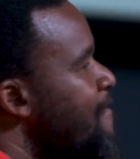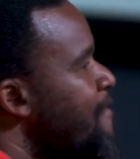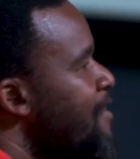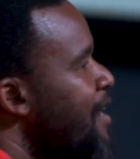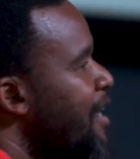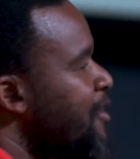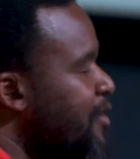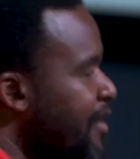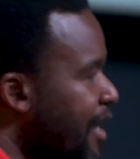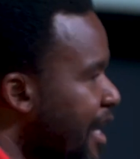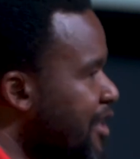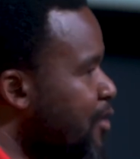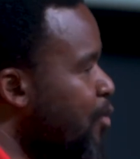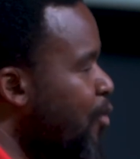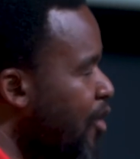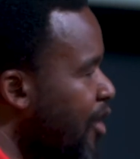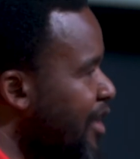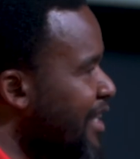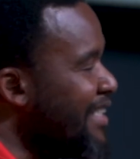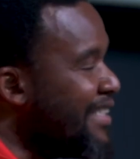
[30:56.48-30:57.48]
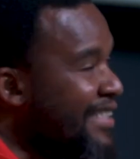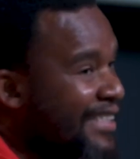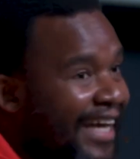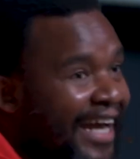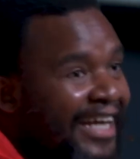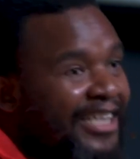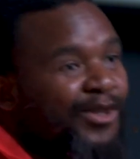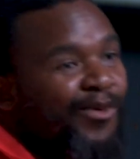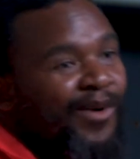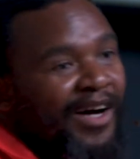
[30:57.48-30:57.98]
And today's word is
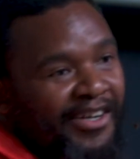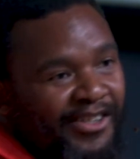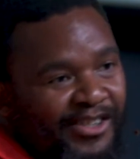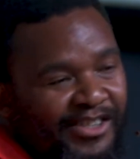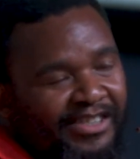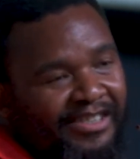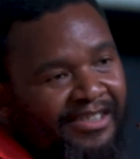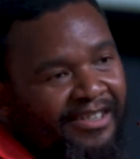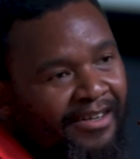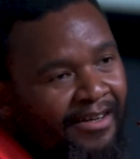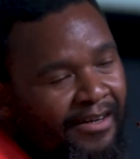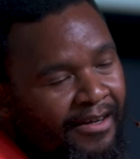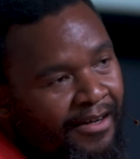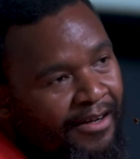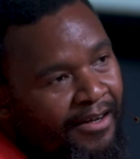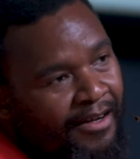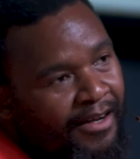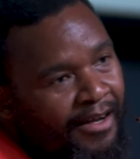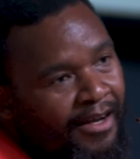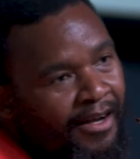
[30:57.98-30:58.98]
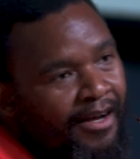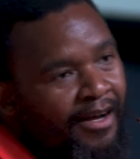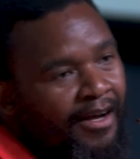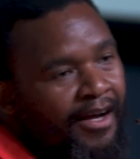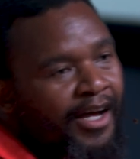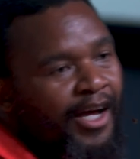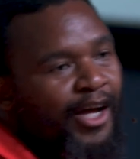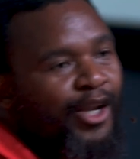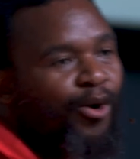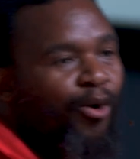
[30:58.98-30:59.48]
saying to us,
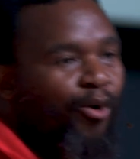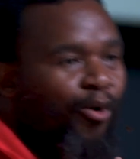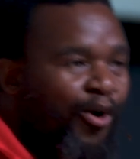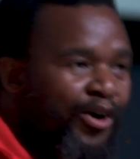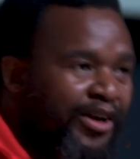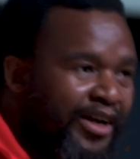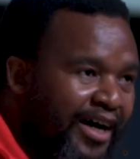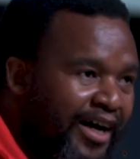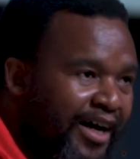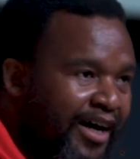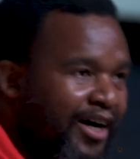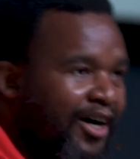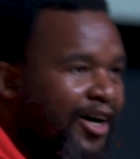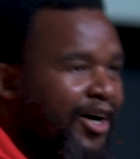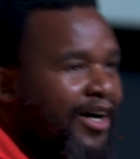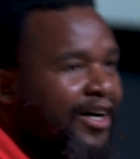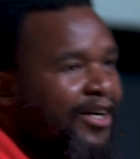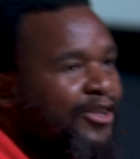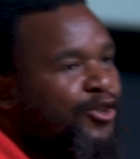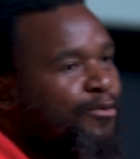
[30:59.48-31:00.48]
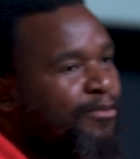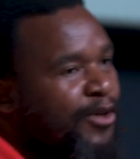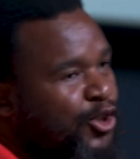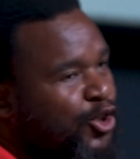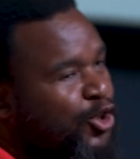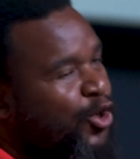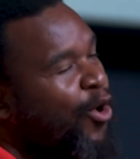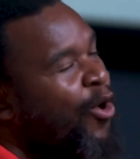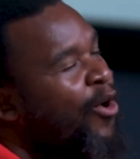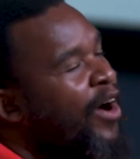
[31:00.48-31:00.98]
in order to
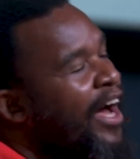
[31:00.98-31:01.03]
mature,